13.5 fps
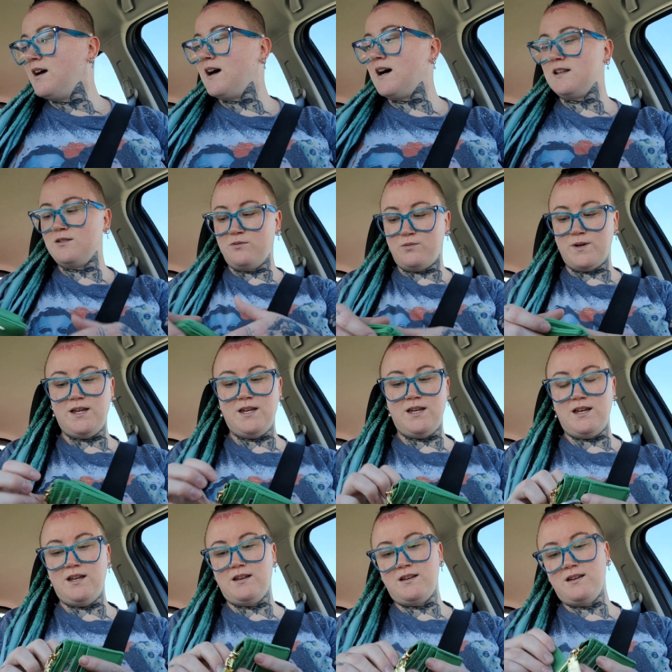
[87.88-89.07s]

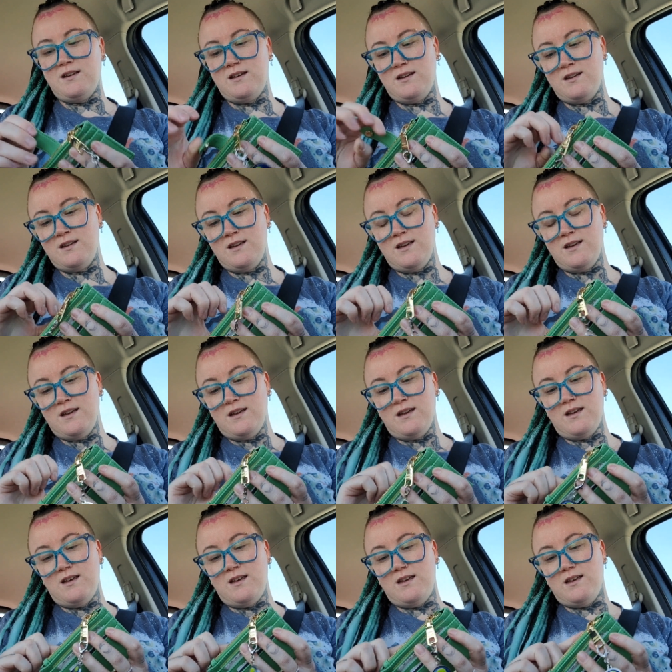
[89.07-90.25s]
Halloween.
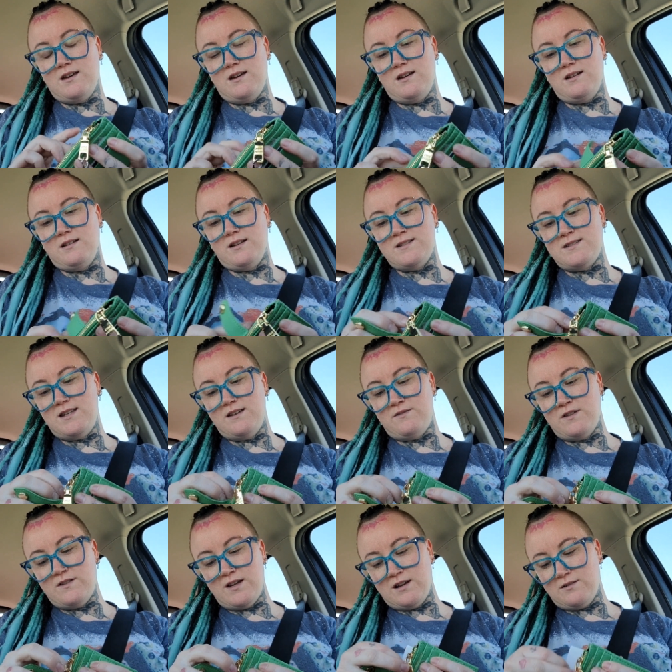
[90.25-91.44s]
And let's see if the
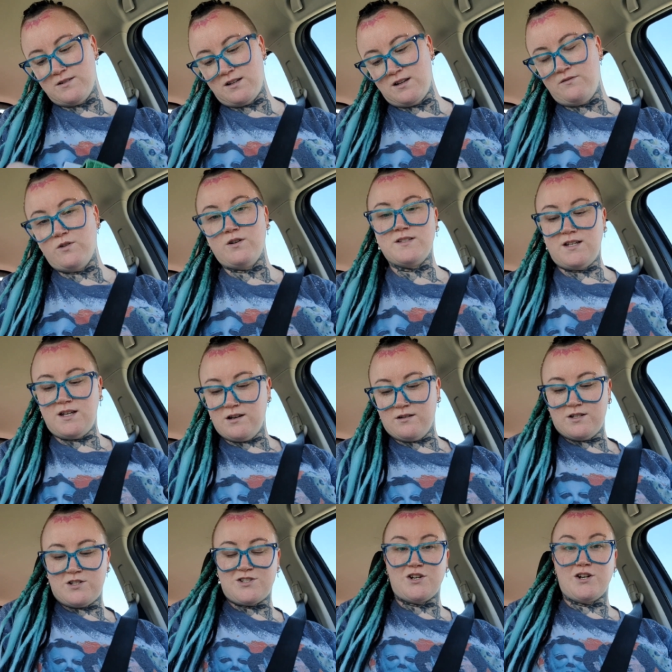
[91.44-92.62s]
thing I was looking for is in here.
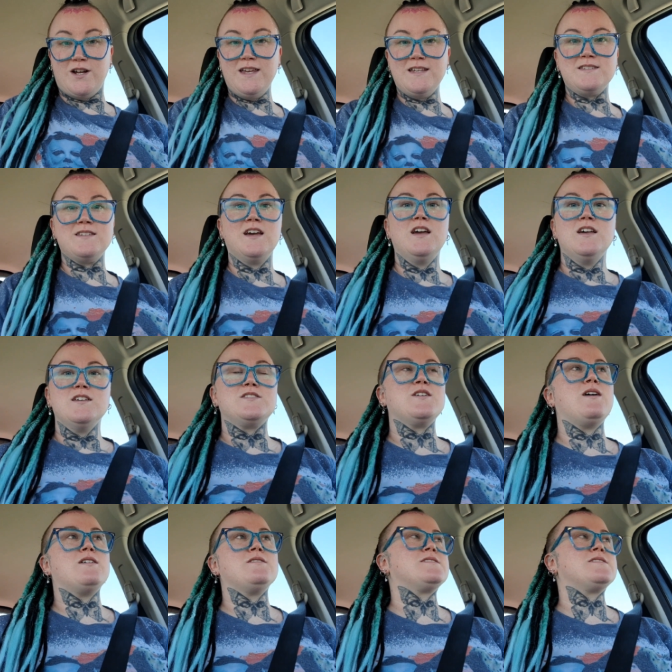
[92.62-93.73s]
It sure is. So